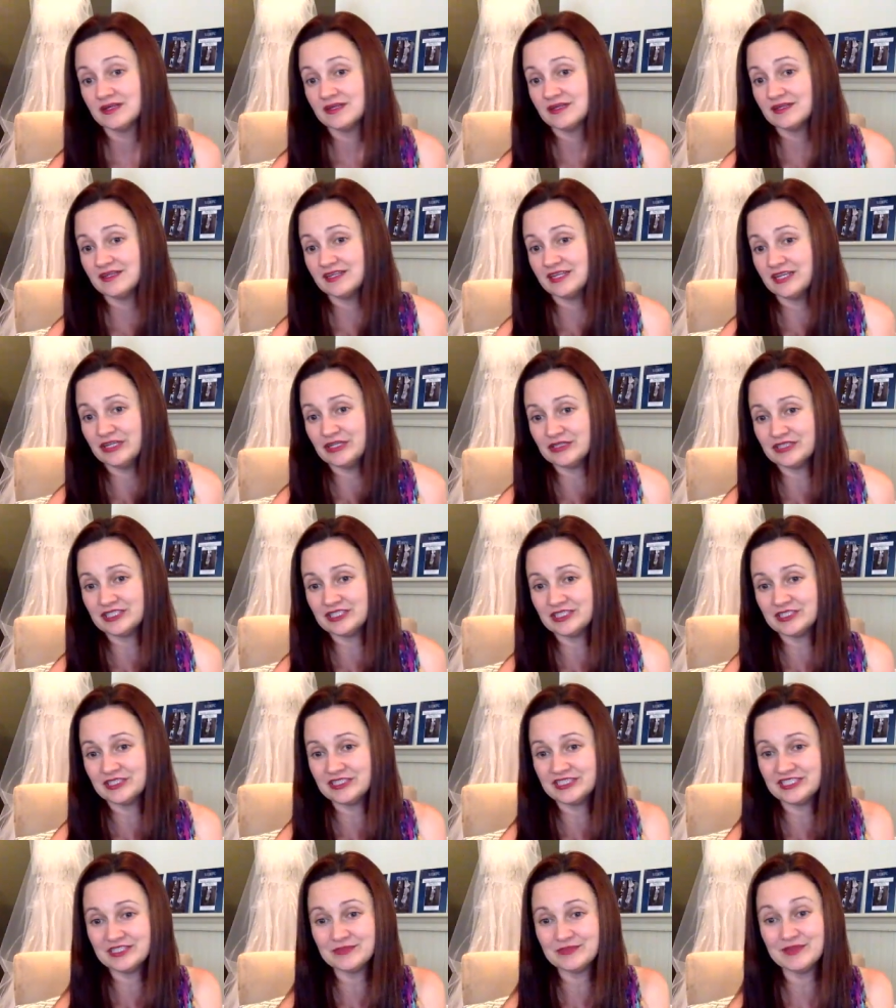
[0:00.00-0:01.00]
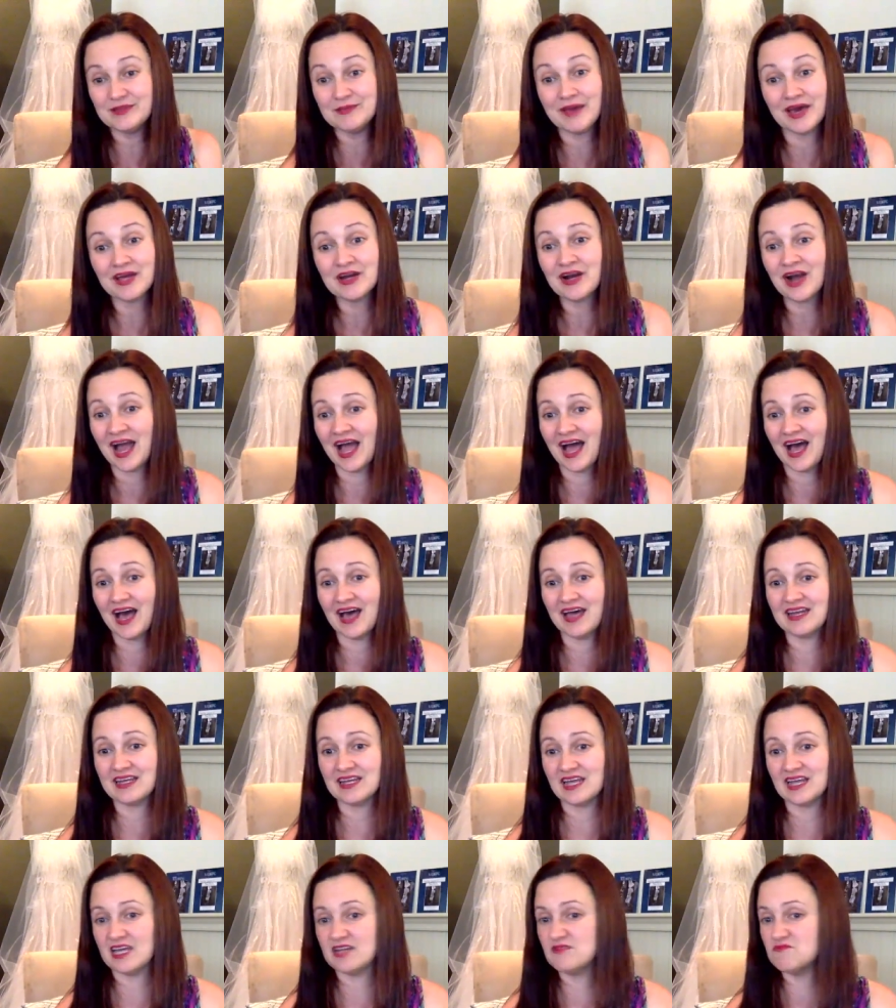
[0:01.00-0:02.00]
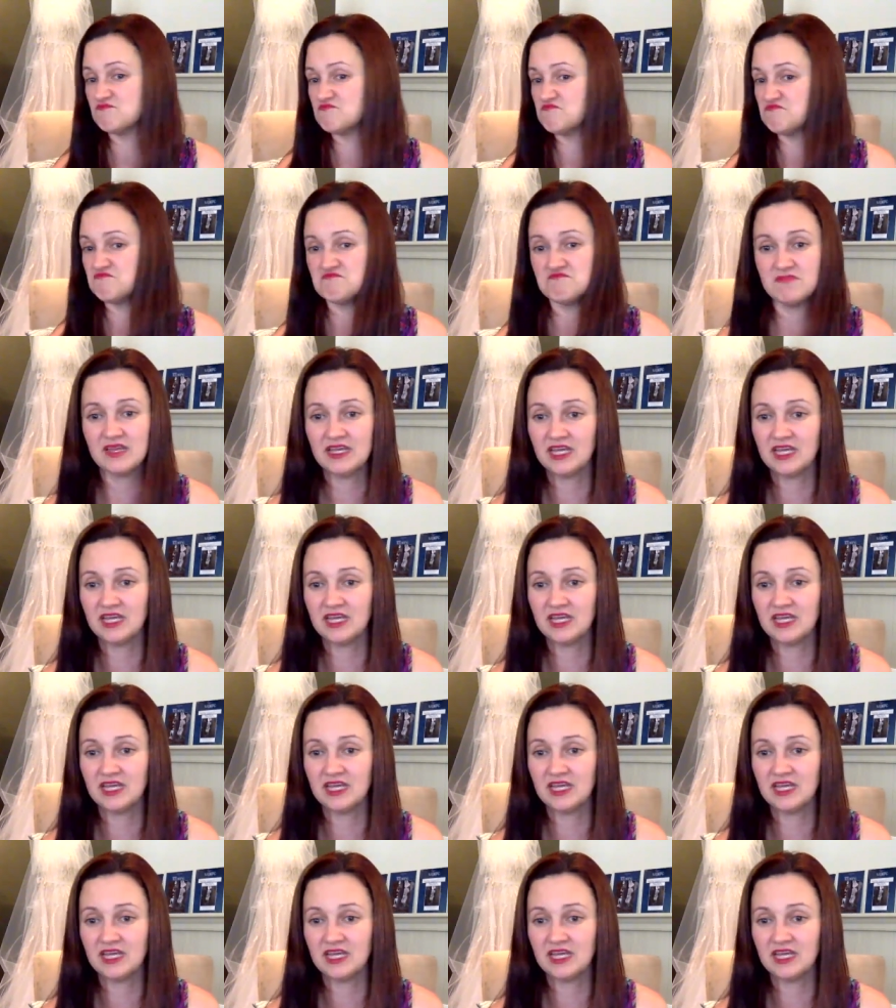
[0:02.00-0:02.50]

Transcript: you know, to, to be better at. And in